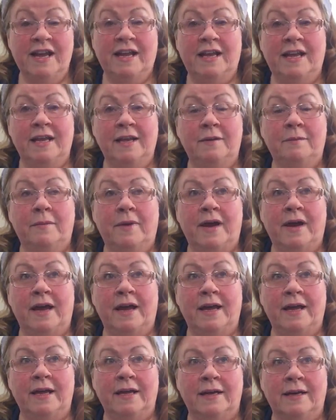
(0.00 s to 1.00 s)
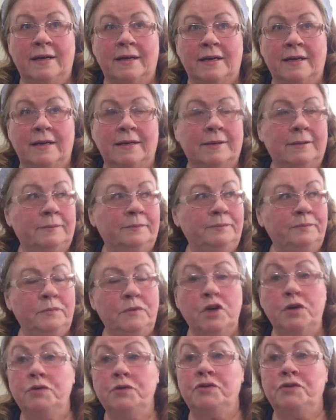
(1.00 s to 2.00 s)
in my um,
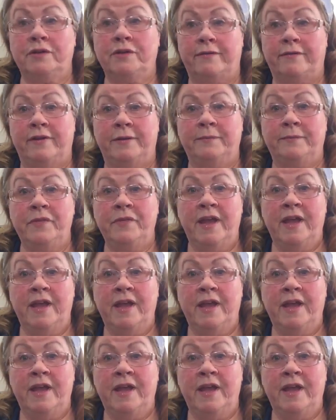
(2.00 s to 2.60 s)
toaster oven